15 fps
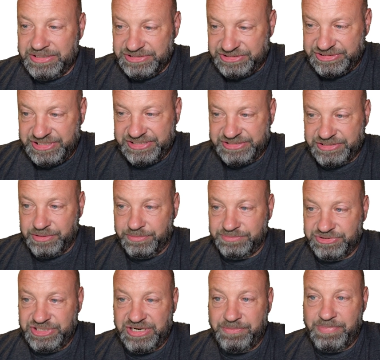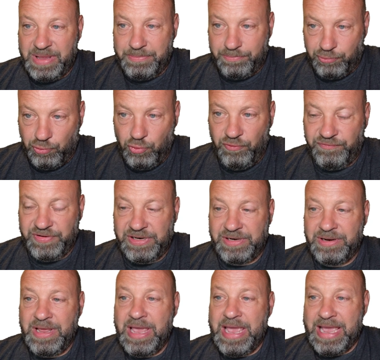systems that have been
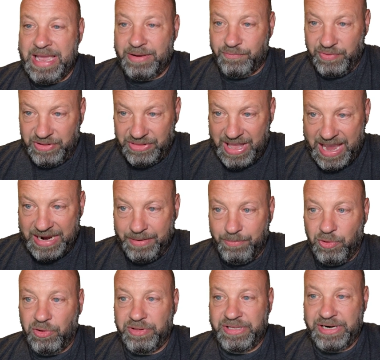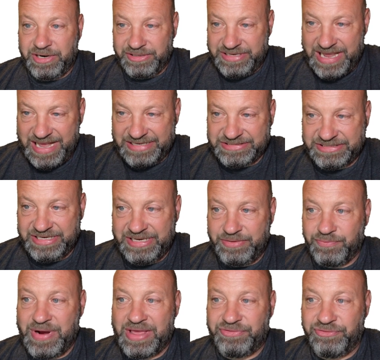proven and reliable and are tested,
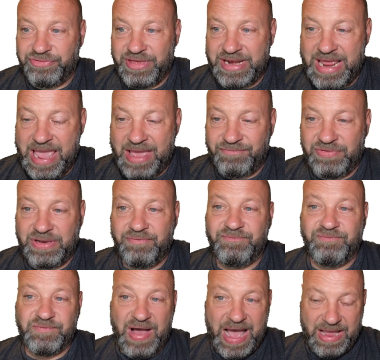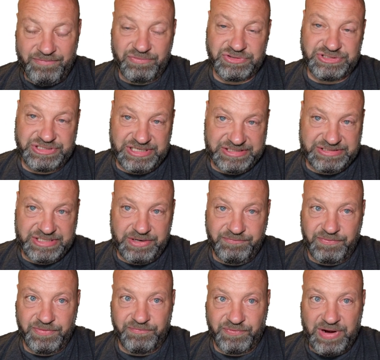rather than having 5 or 6
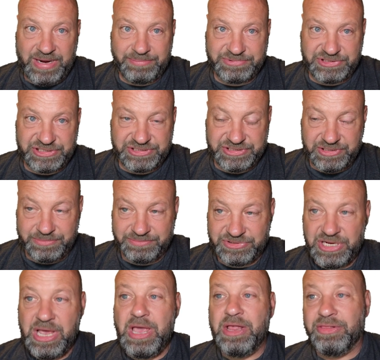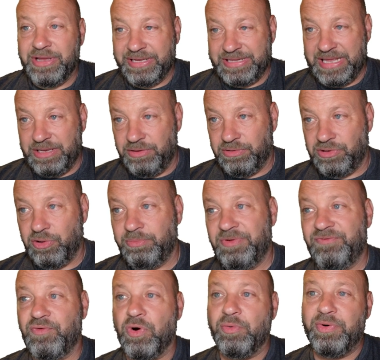different frame systems like they used to
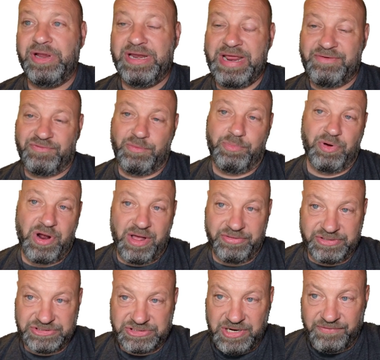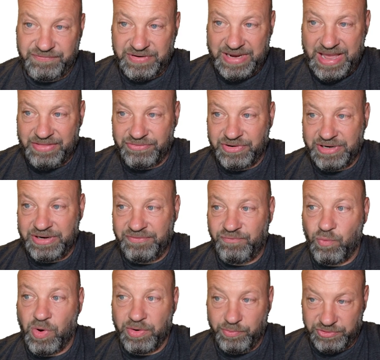before, where you'd have to put all this stuff together, and if
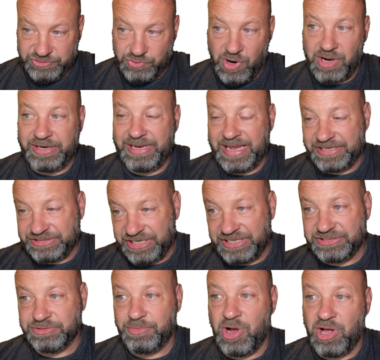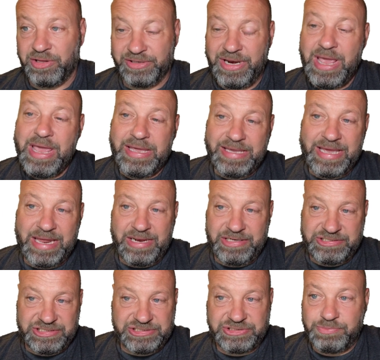one was wrong, you got to change them all. And it
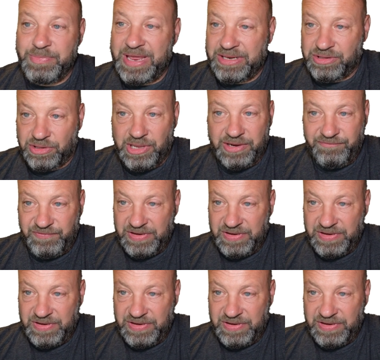just makes life